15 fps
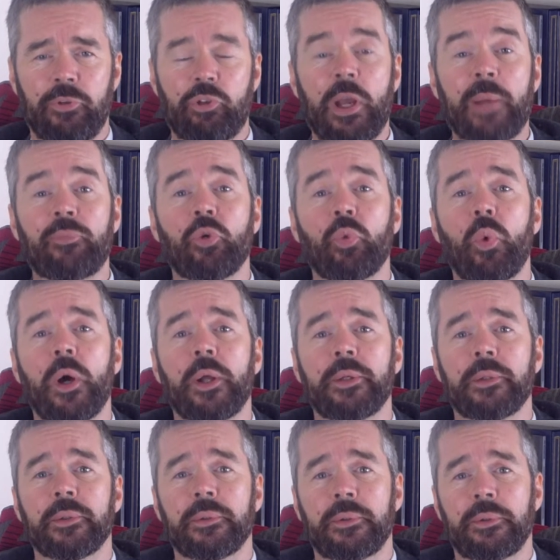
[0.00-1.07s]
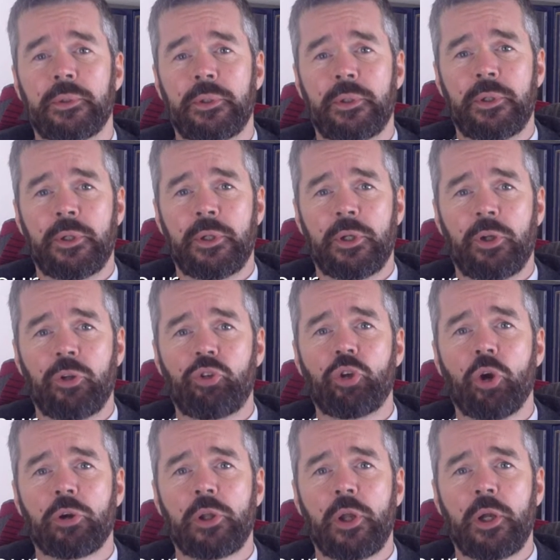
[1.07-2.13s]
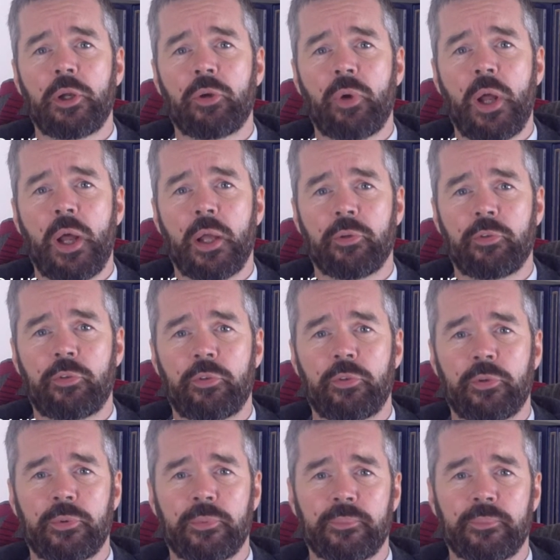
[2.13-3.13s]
Chapter 1. Chocolate and Grass.